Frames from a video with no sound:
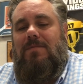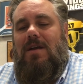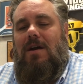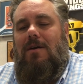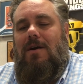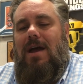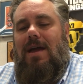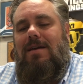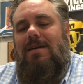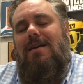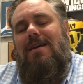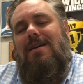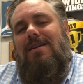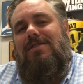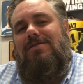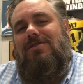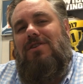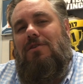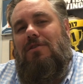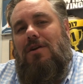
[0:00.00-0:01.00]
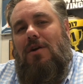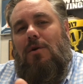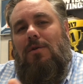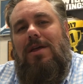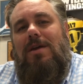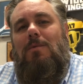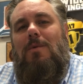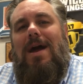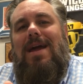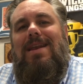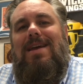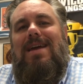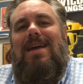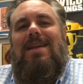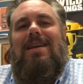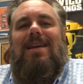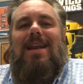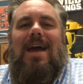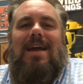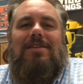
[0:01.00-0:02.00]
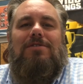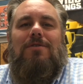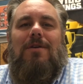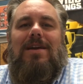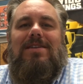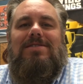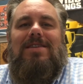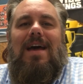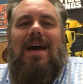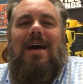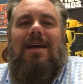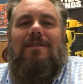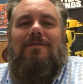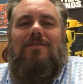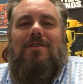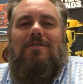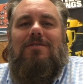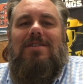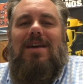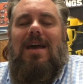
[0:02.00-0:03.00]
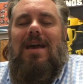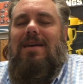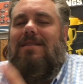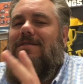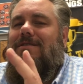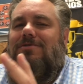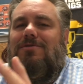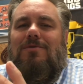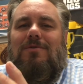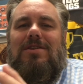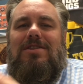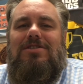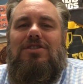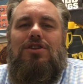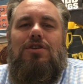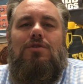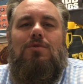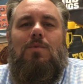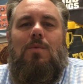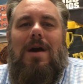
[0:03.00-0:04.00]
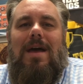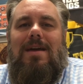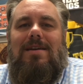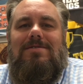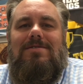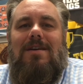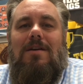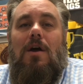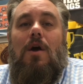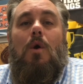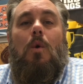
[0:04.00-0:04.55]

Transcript: All right, so the only way to get nitrates out of your tank, there's only 2 ways.